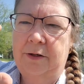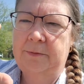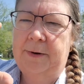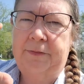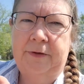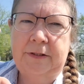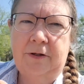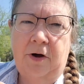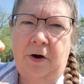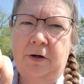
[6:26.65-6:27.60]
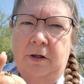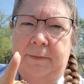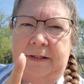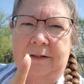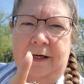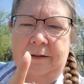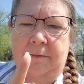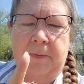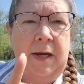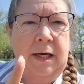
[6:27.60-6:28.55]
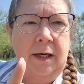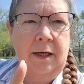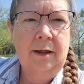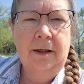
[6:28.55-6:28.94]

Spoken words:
It's about this long, about the size of my pinky.